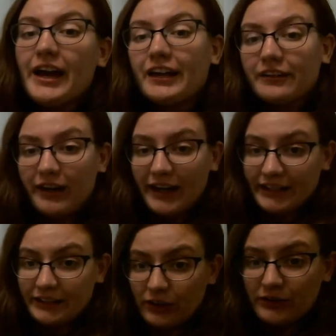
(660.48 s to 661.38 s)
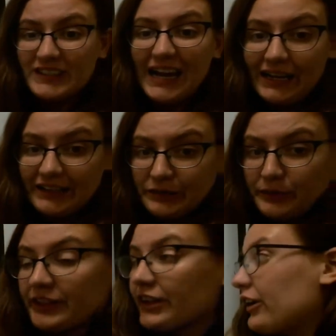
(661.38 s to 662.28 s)
and writing notes as
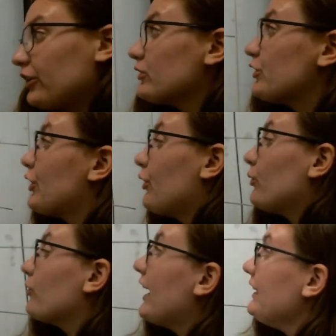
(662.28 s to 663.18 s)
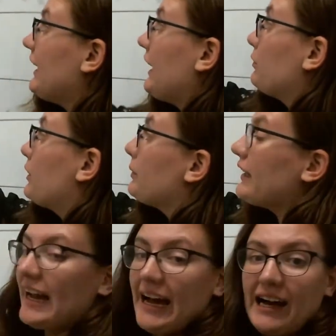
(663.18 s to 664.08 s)
we go. So right now what
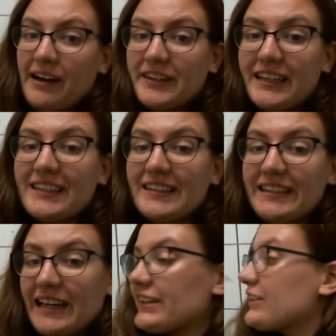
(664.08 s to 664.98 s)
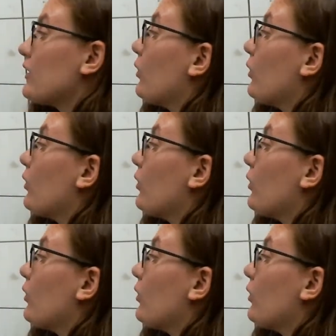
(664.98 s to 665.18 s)
we have is 6